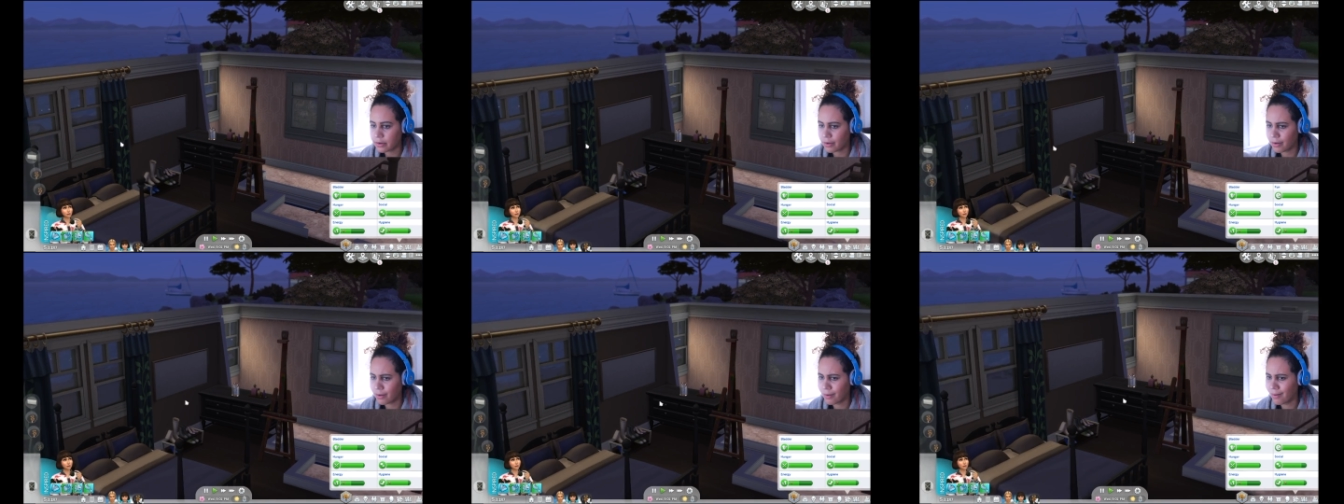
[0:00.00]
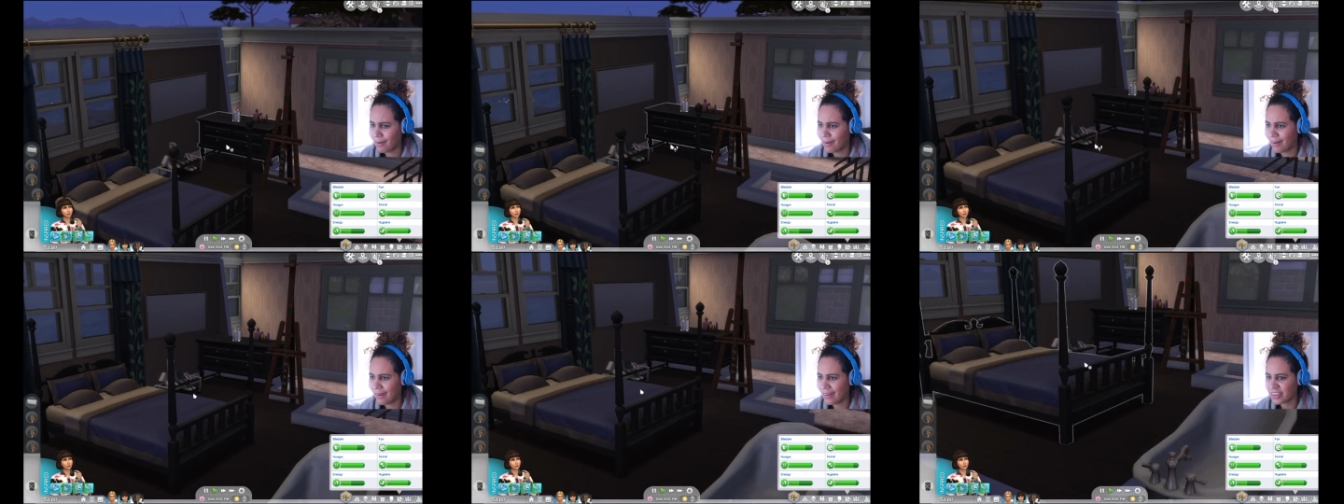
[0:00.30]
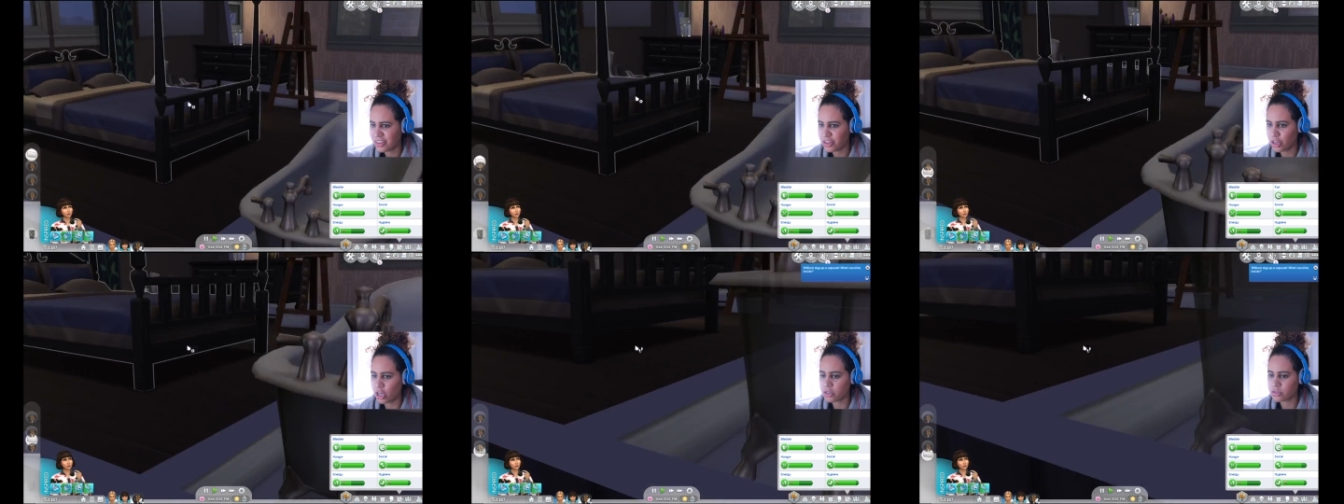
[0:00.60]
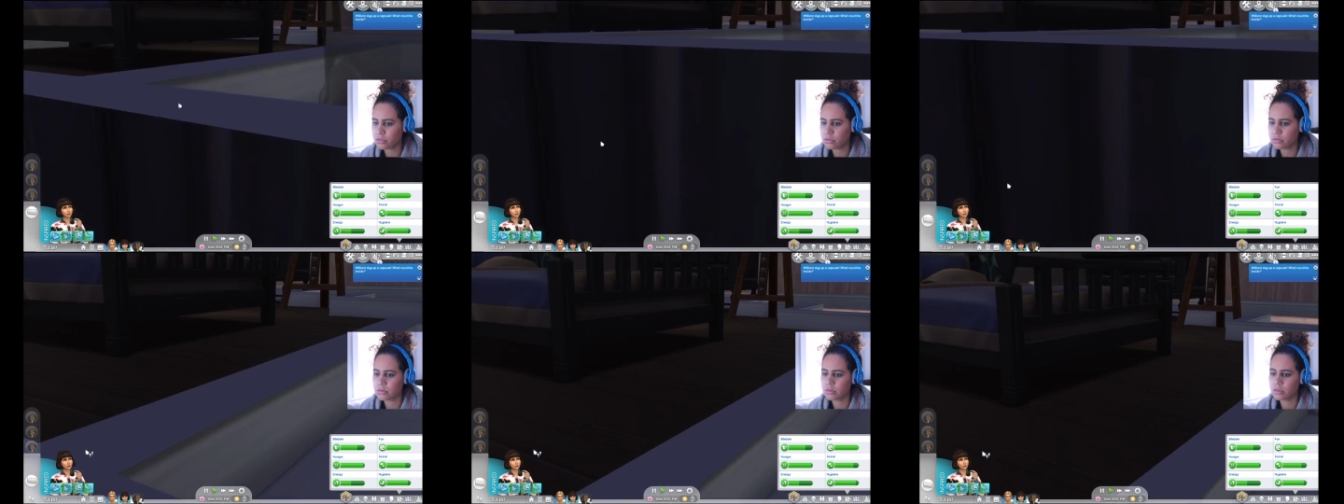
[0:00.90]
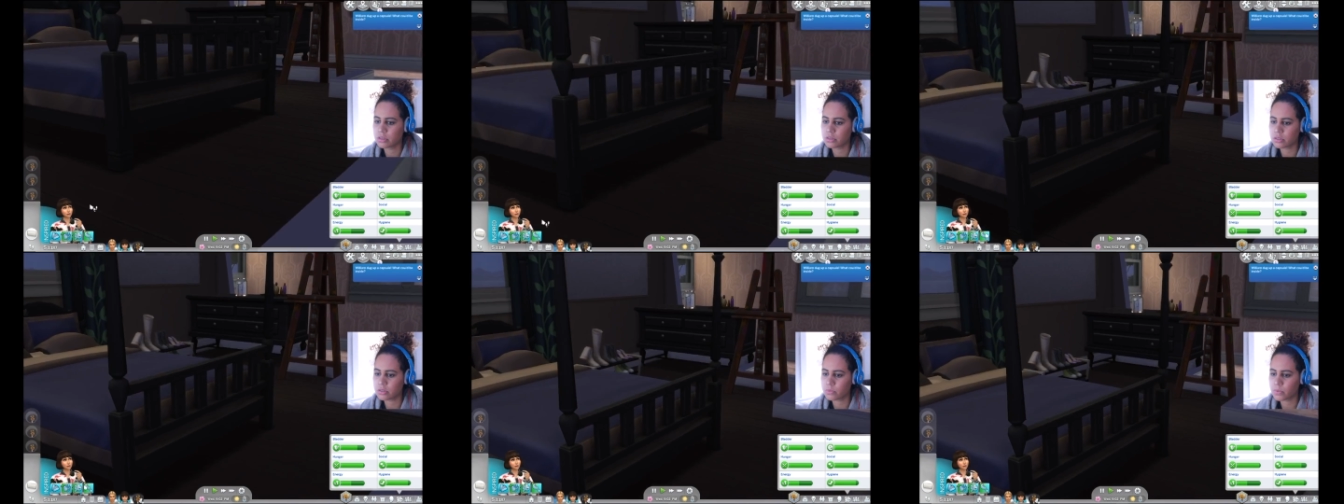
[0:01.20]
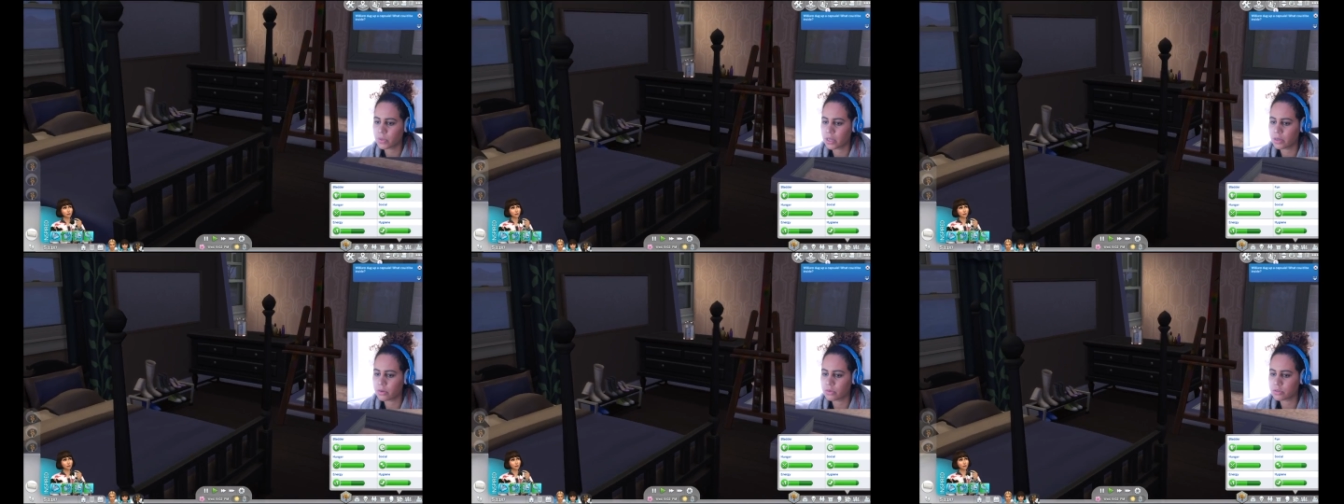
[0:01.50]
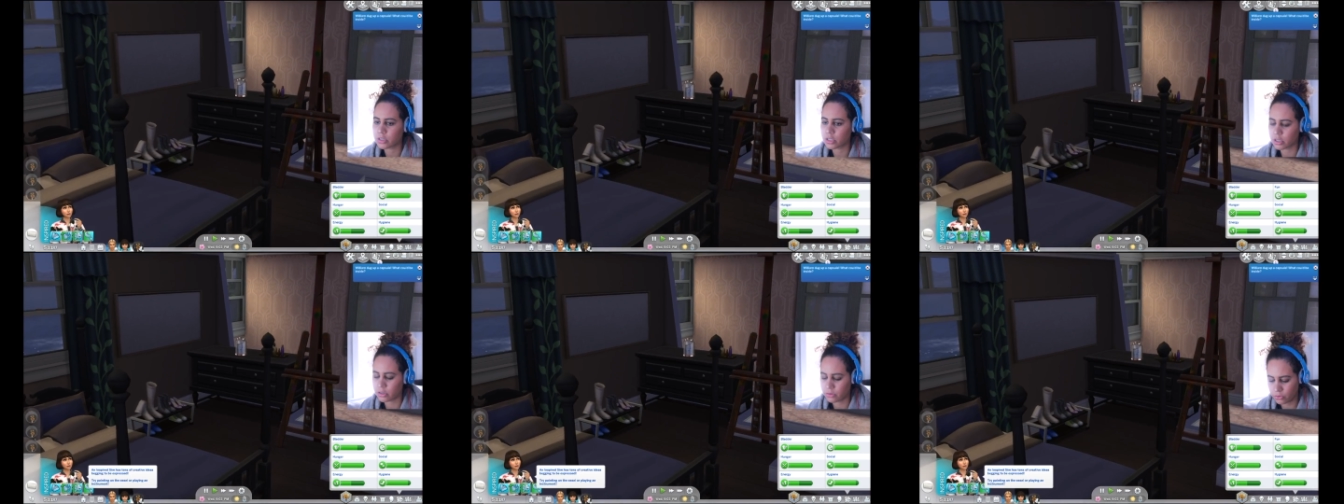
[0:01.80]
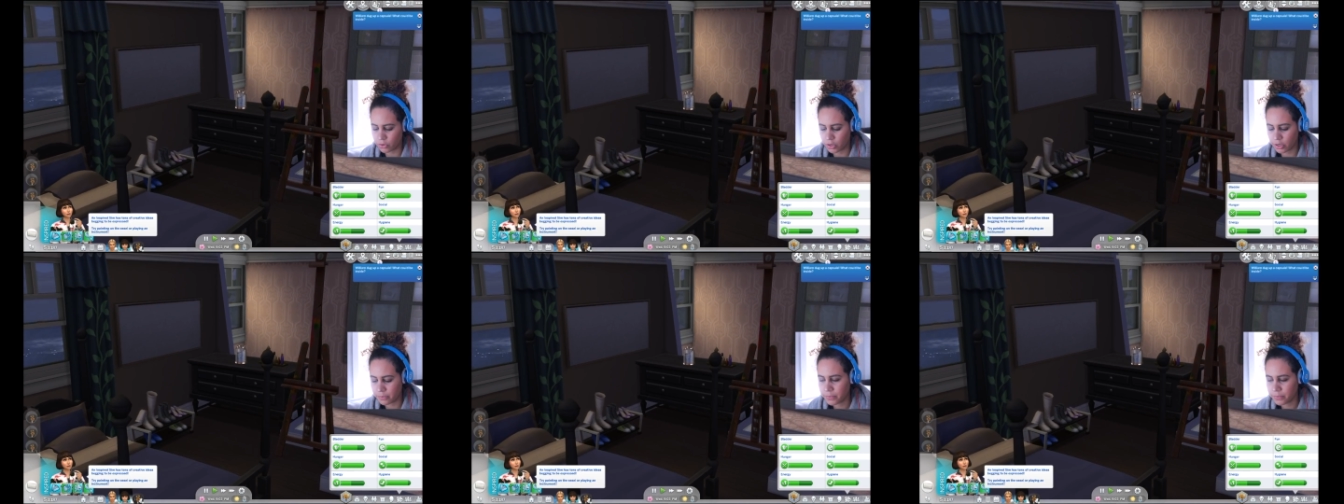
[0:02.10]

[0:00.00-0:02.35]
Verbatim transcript: oh, yes, this is what I was looking for.